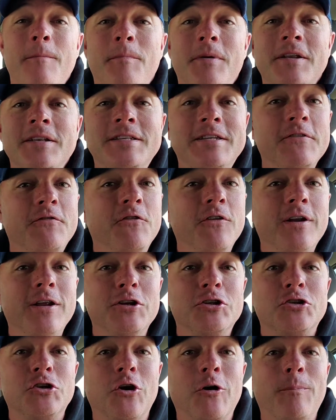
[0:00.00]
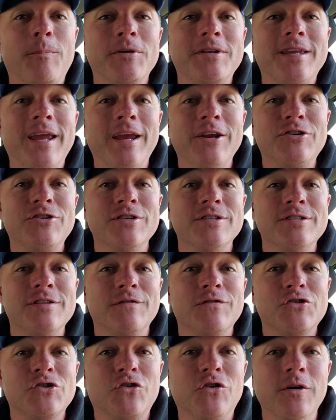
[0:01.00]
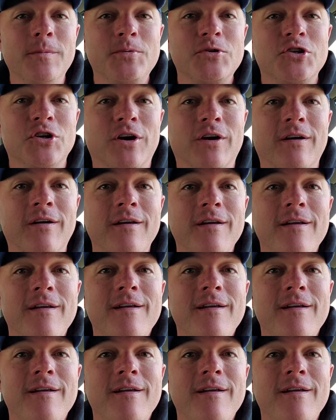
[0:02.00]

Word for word: been different interpretations of Scripture,